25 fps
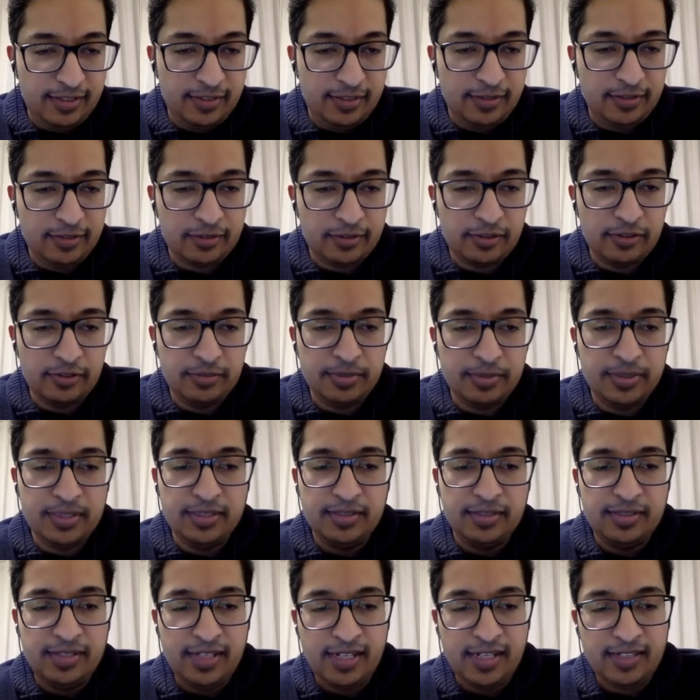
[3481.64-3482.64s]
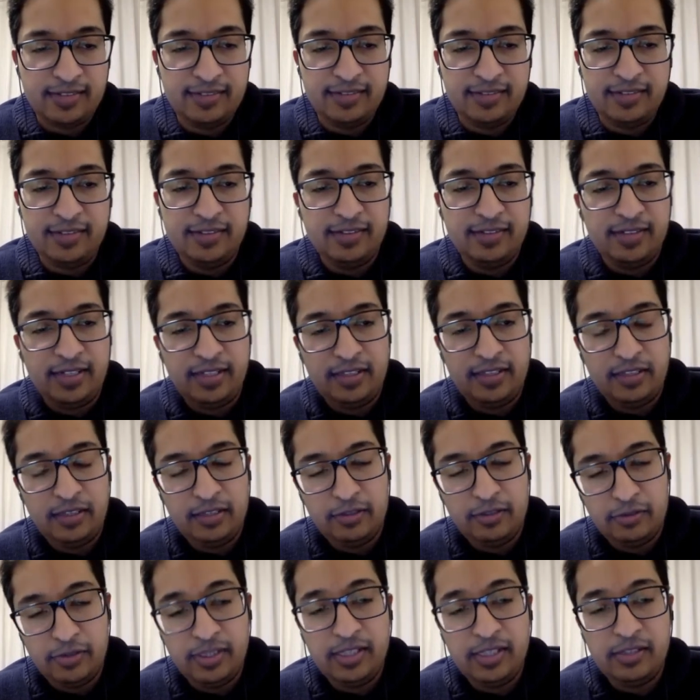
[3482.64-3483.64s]
October, next year, and
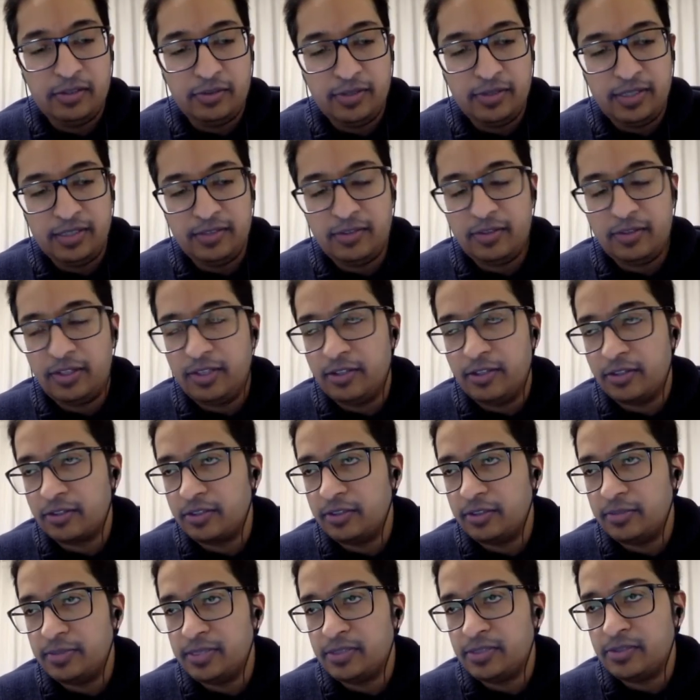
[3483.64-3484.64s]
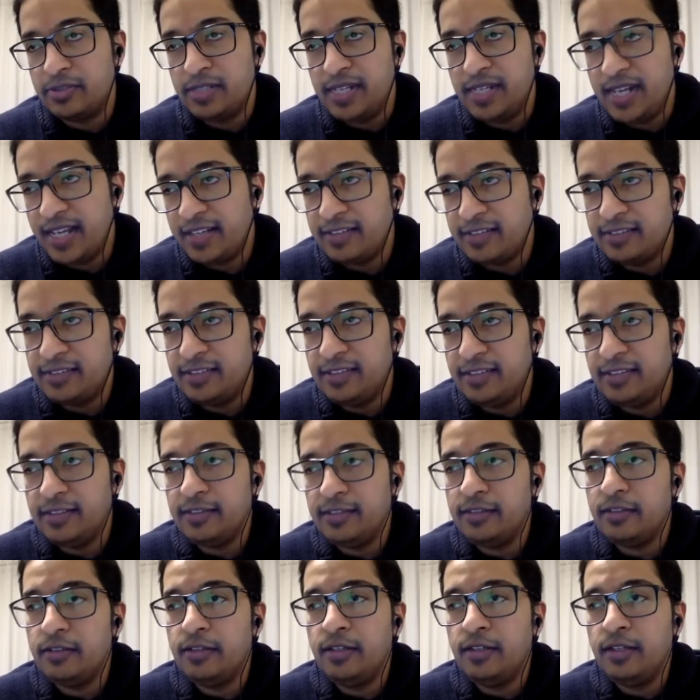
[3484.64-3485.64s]
2023, October. So next year,
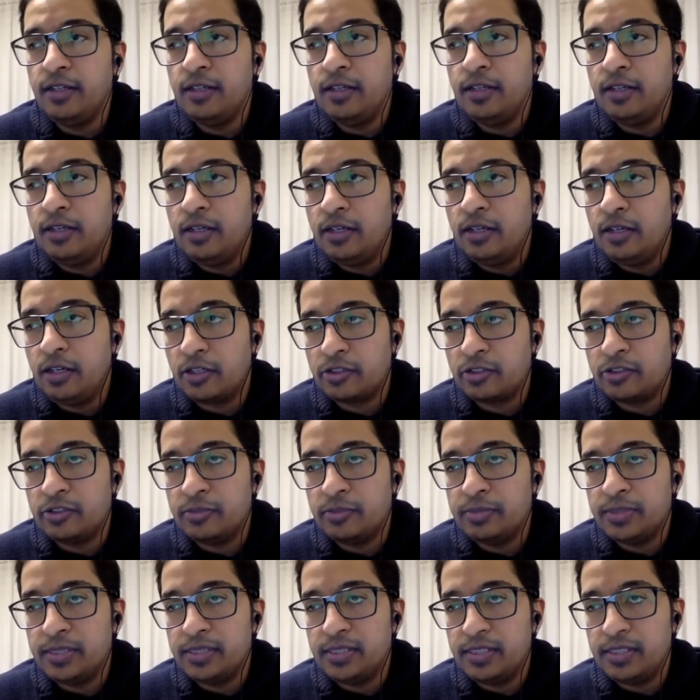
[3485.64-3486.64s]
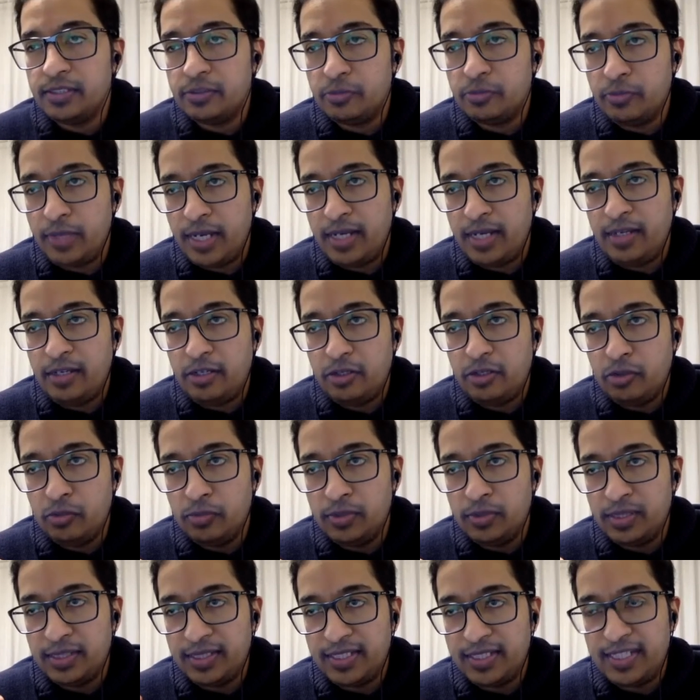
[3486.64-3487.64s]
October is when you
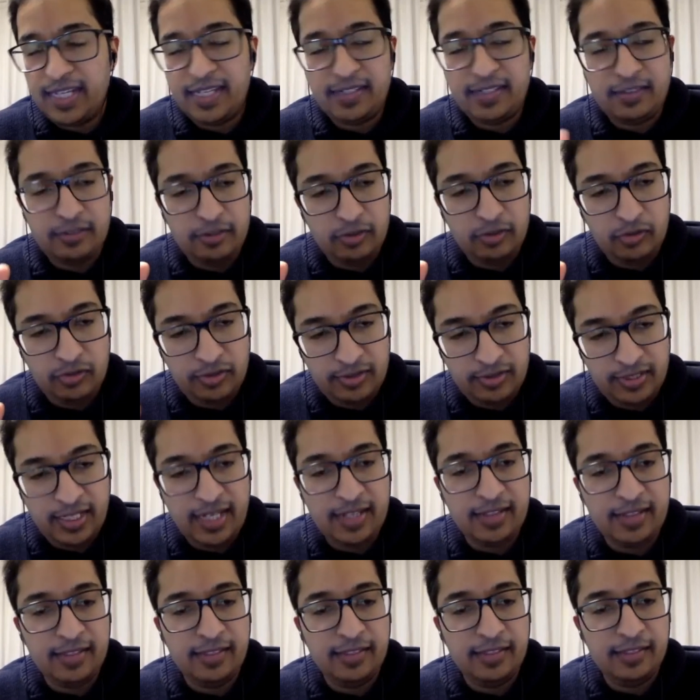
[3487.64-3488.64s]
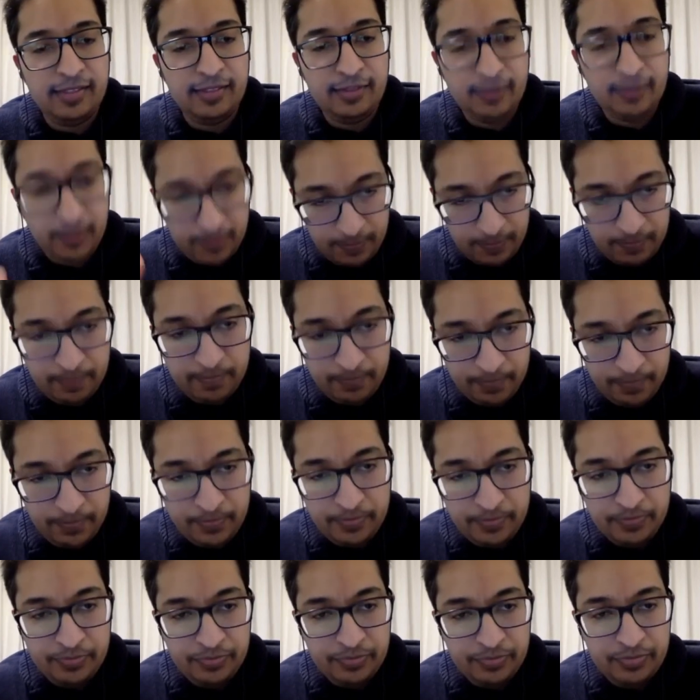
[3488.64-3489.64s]
will get to sell
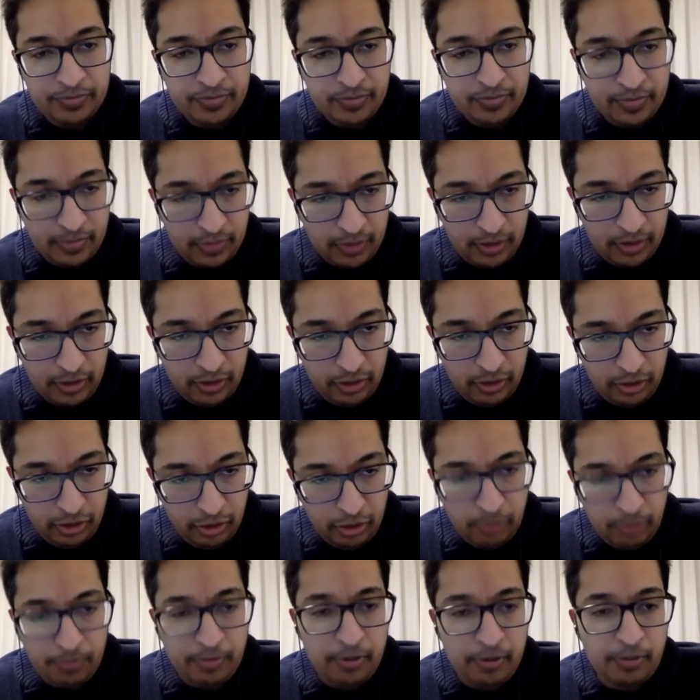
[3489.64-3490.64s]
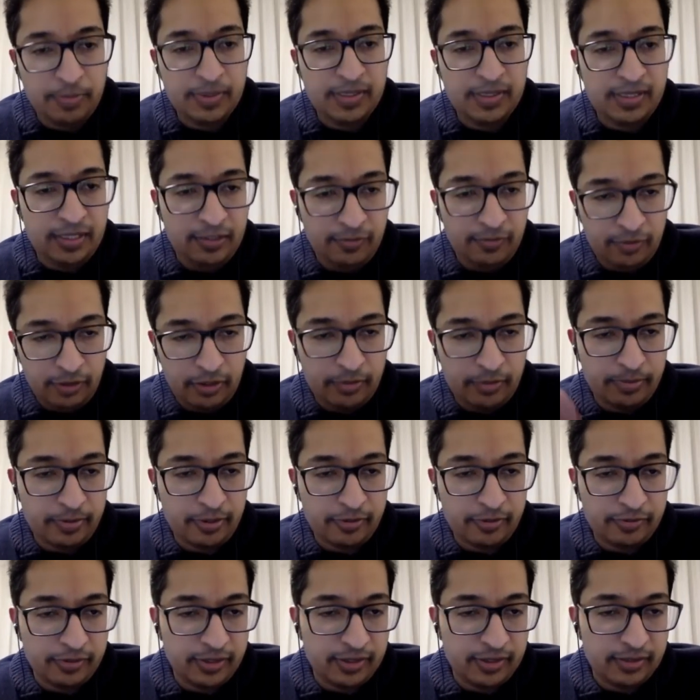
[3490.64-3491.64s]
your property for a
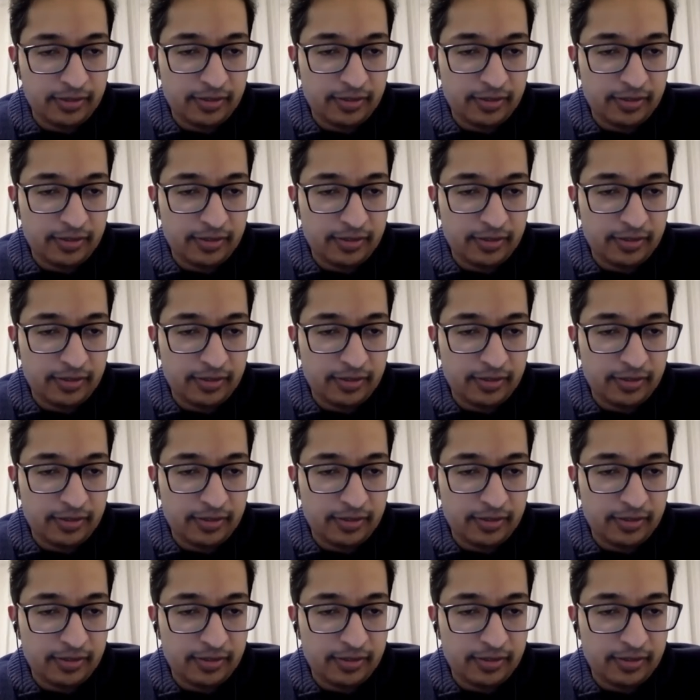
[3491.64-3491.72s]
profit.